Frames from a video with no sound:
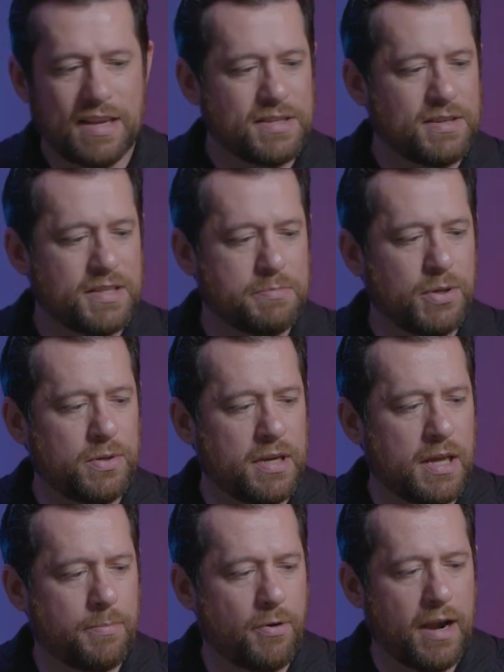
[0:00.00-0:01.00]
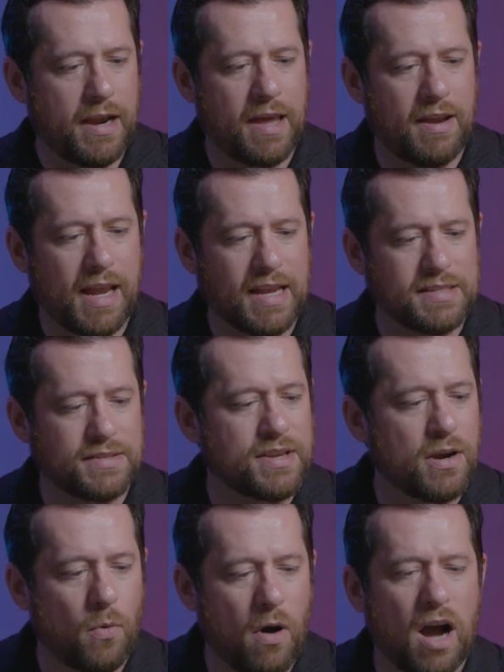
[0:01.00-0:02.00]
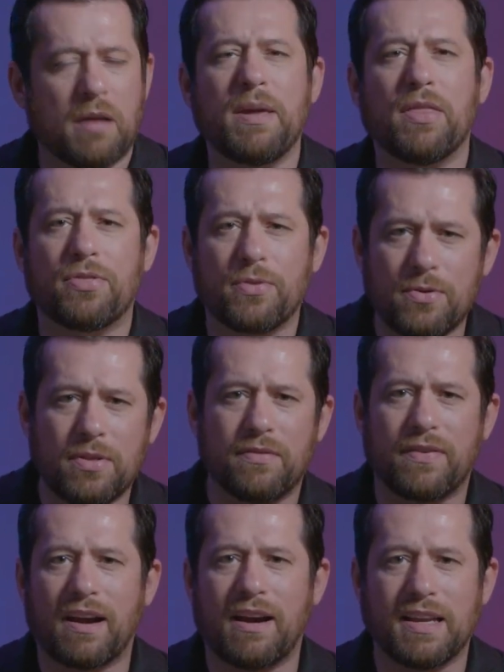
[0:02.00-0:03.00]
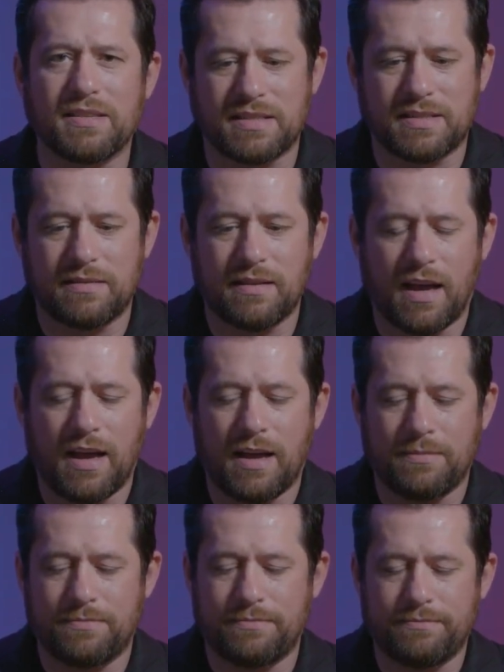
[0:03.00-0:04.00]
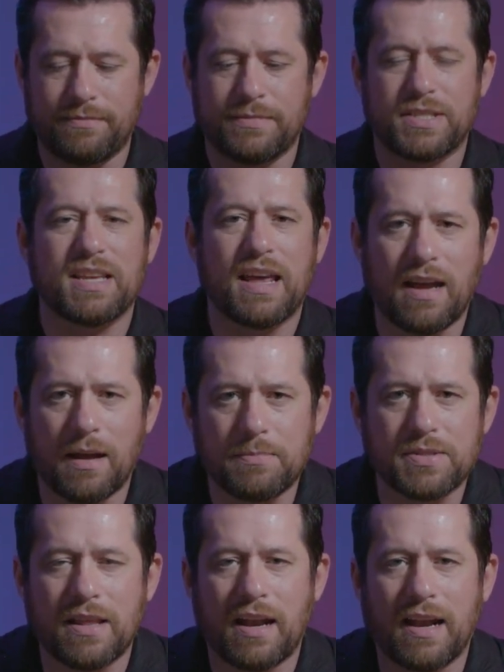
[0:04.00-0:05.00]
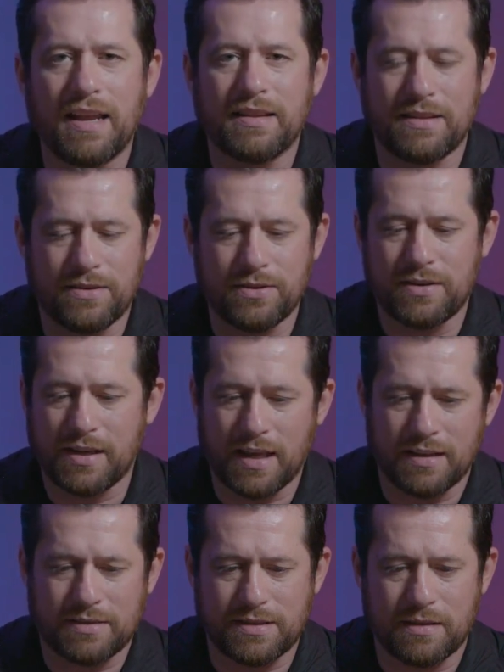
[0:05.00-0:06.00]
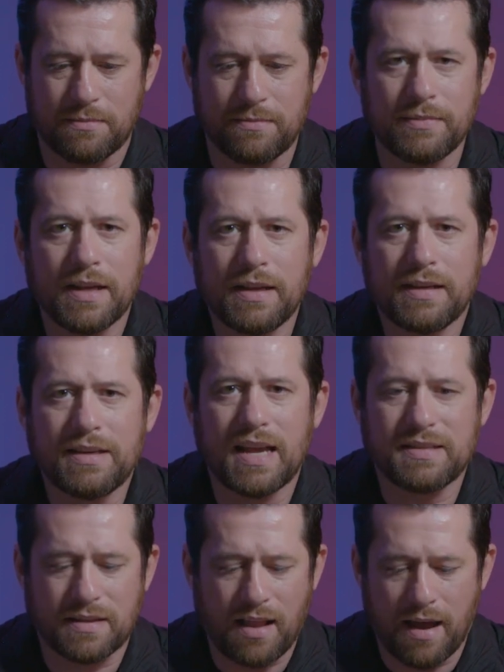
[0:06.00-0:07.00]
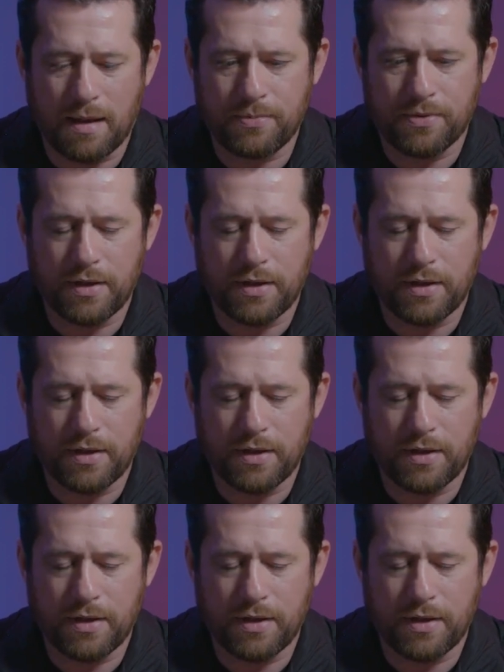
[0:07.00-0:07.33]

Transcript: So it's booting up right now, and I guess it's gonna walk me through the various setups that I need to do to get to the desktop.